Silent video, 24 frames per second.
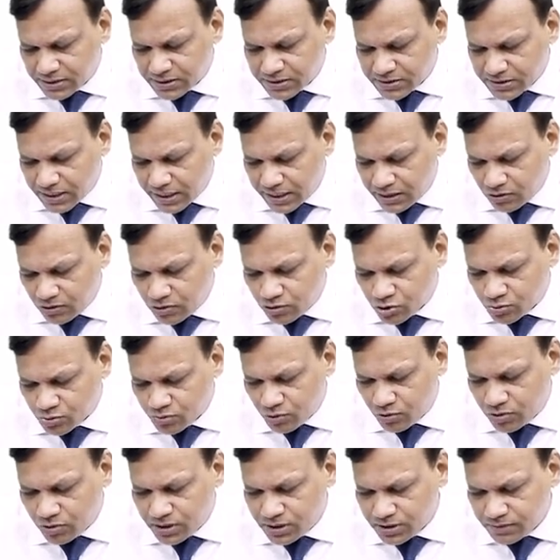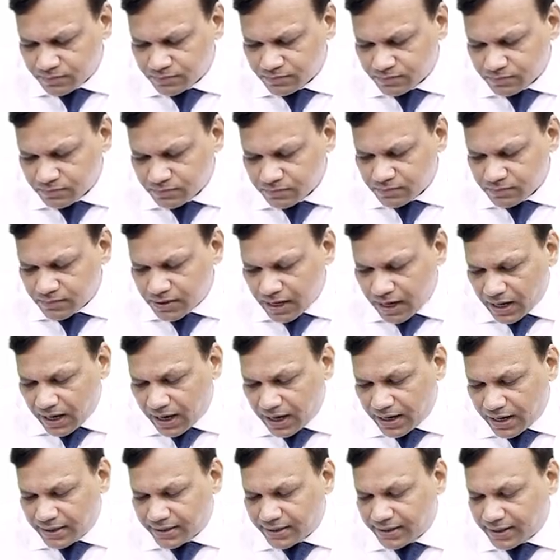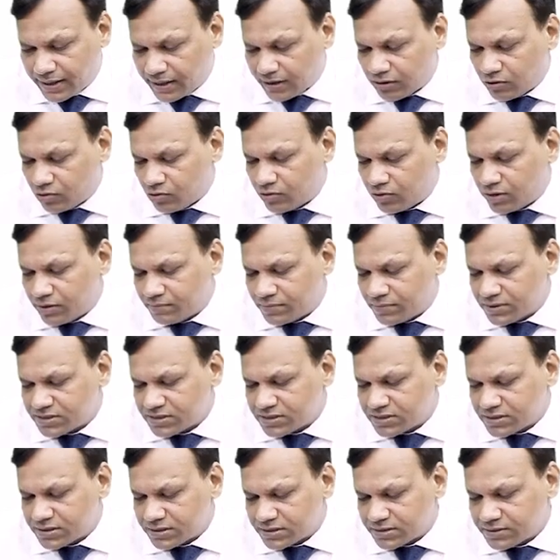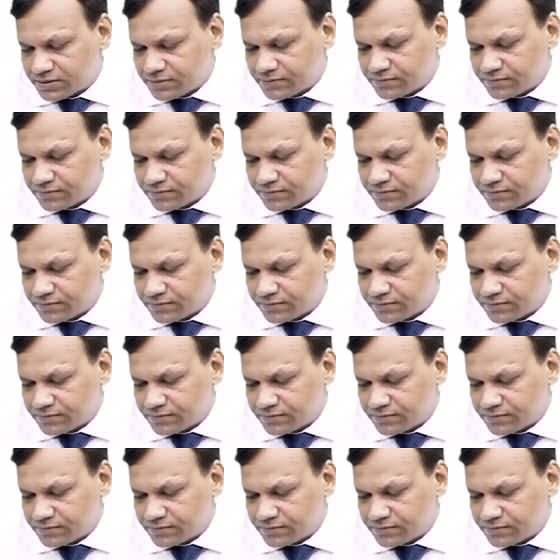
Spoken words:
cyclosporin and tacrolimus.